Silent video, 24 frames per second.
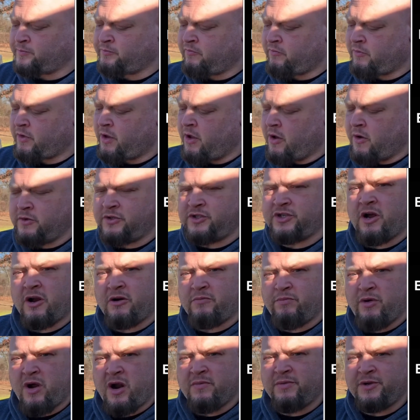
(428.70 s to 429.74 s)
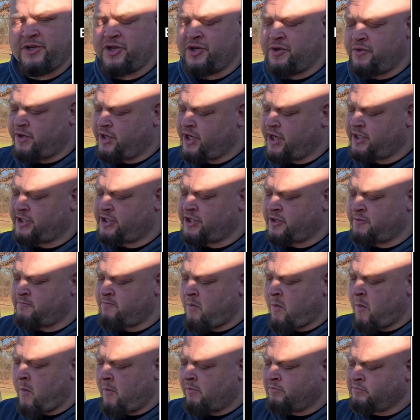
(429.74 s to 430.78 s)
Ozark Barbecue Kitchen,
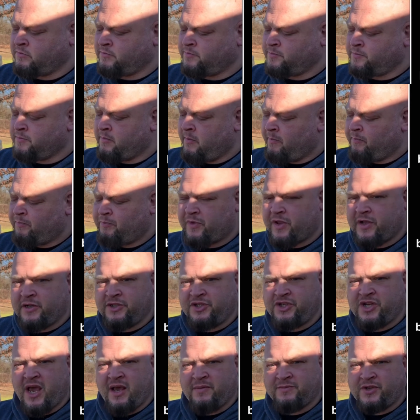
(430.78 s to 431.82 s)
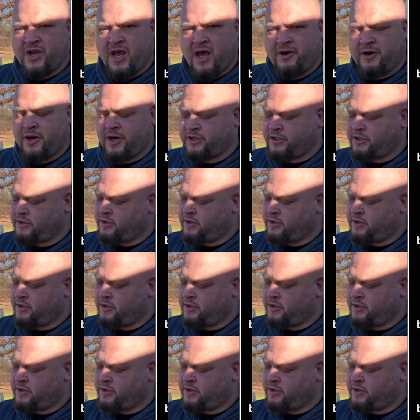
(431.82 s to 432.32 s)
James Hendricks,